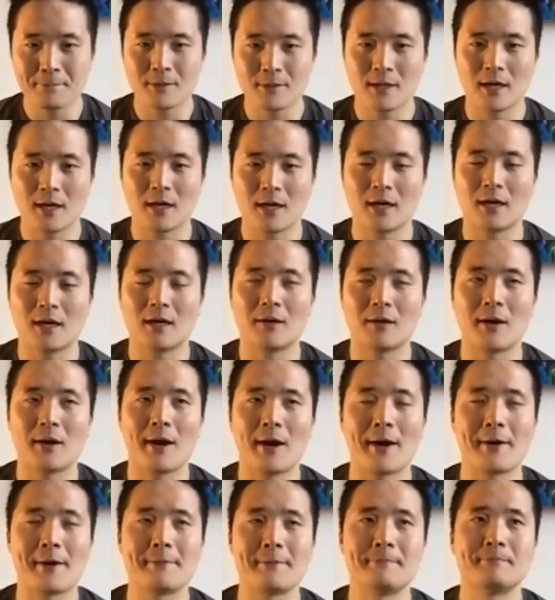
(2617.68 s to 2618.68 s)

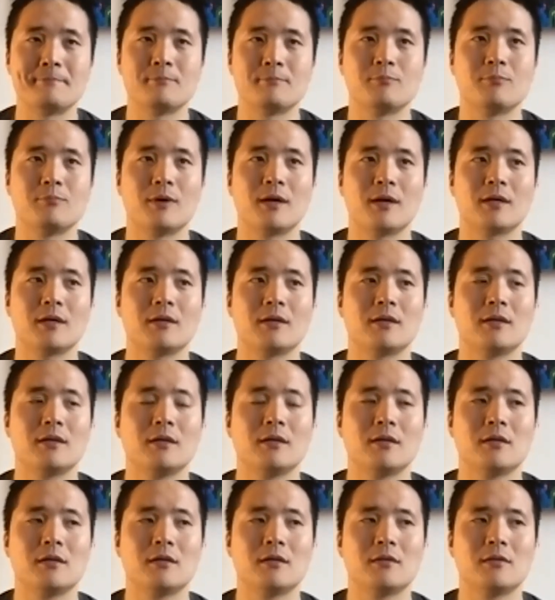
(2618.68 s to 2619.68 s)
but
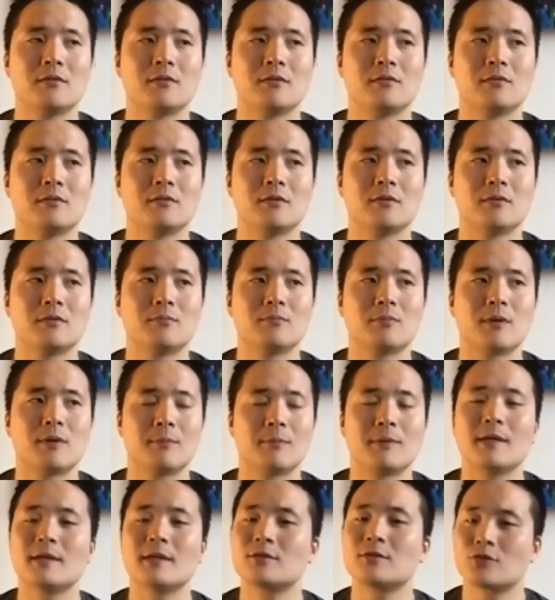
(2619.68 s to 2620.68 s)

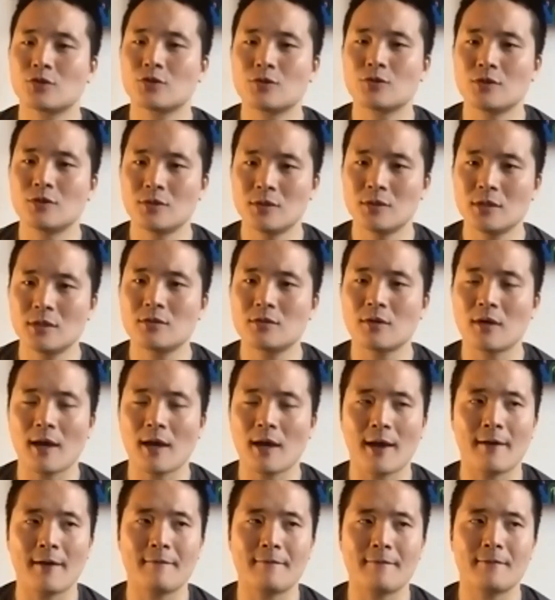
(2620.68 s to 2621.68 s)
it's true. You need to
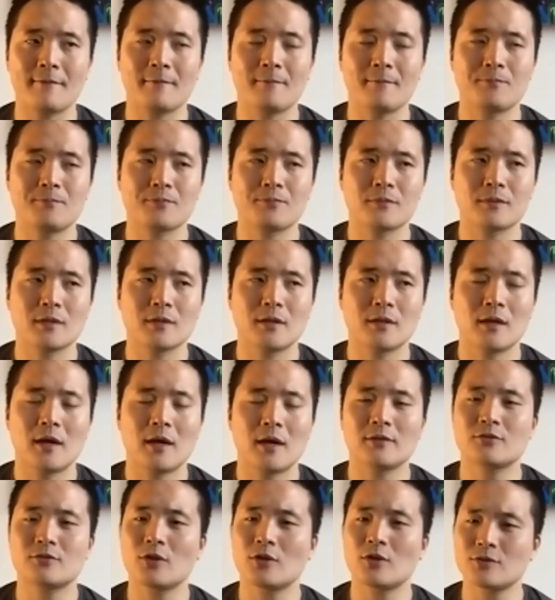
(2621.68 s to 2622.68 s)
have,
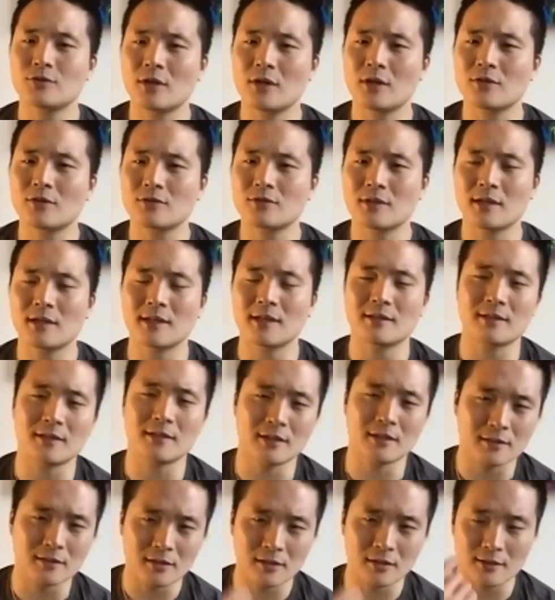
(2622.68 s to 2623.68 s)
as long as you understand that the
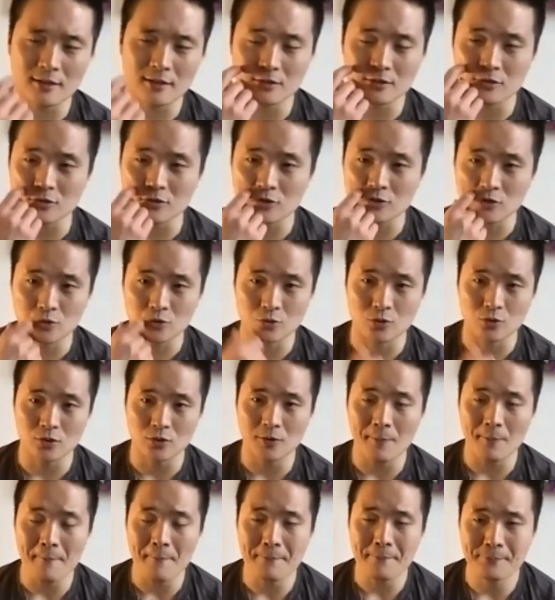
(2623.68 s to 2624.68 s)
intellect is a
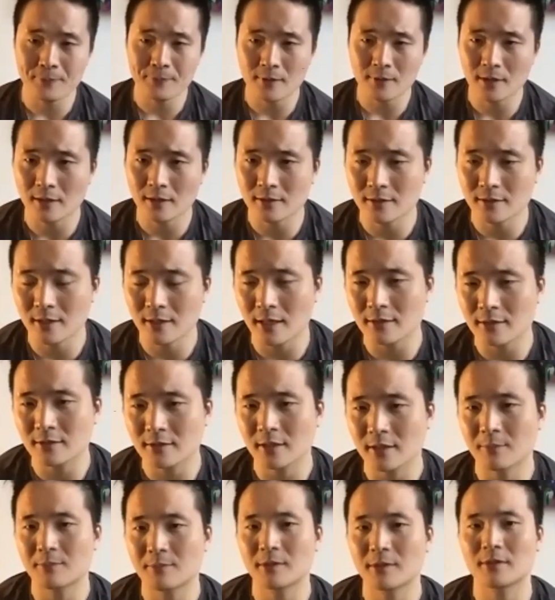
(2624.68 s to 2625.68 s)
tool, it's not
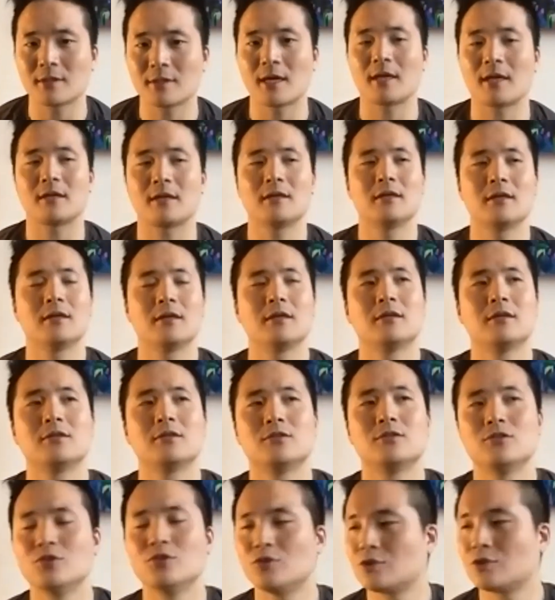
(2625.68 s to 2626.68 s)
something that
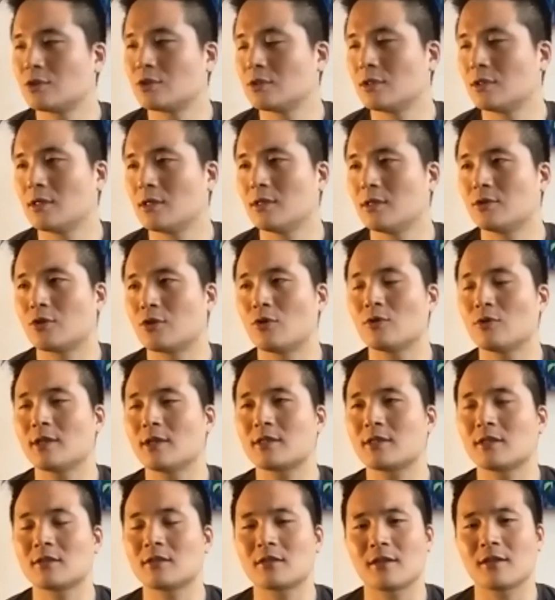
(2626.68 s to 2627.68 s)
you don't let
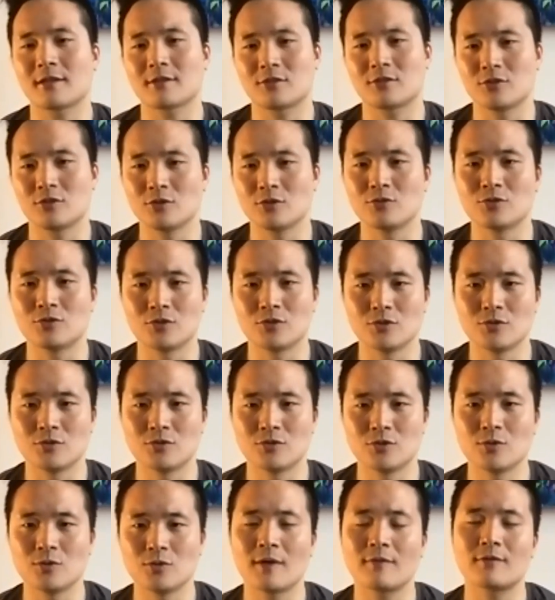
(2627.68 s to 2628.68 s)
the intellect use you.
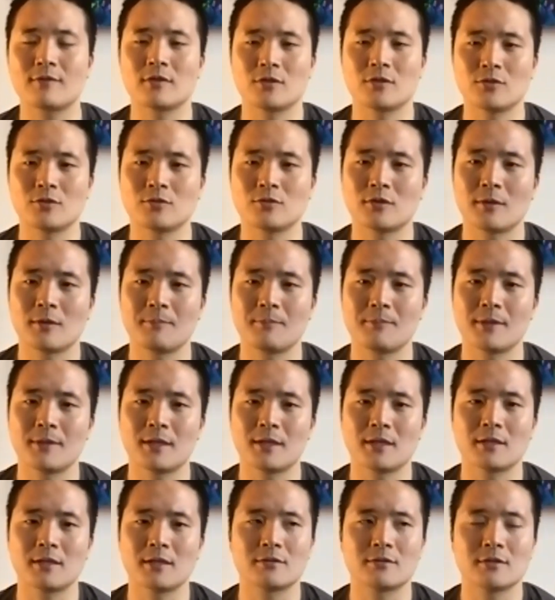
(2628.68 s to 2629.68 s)
You have to use it
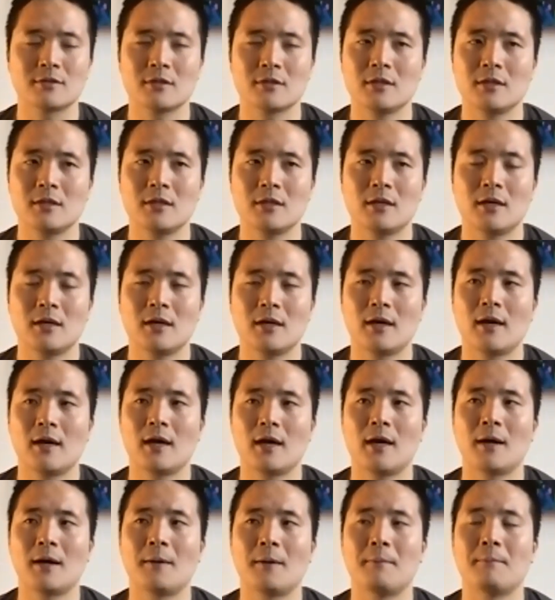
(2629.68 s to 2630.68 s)
because, you
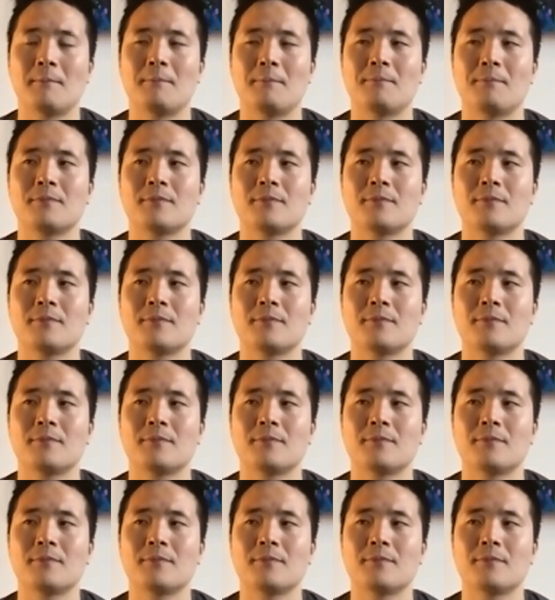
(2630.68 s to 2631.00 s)
know,